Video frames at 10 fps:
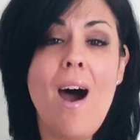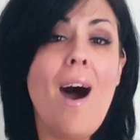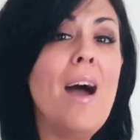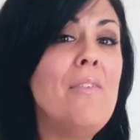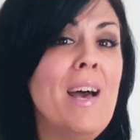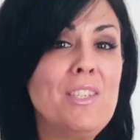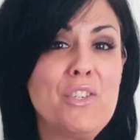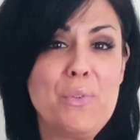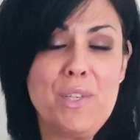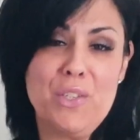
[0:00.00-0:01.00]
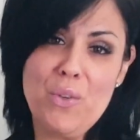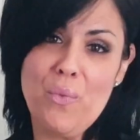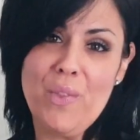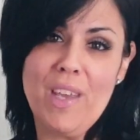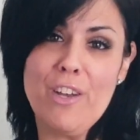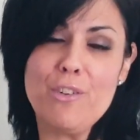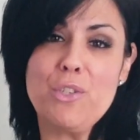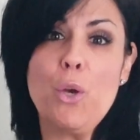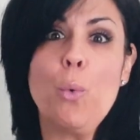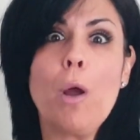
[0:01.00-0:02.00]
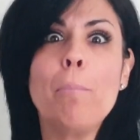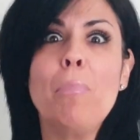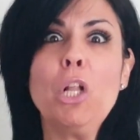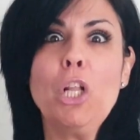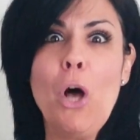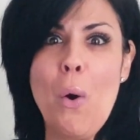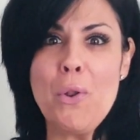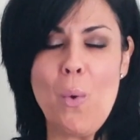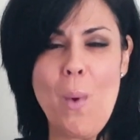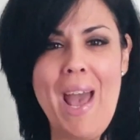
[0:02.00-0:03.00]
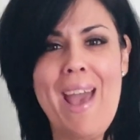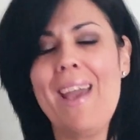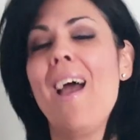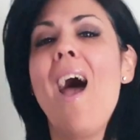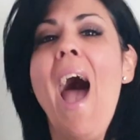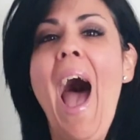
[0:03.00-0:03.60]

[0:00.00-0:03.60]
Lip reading: I've had students over the years who were blown away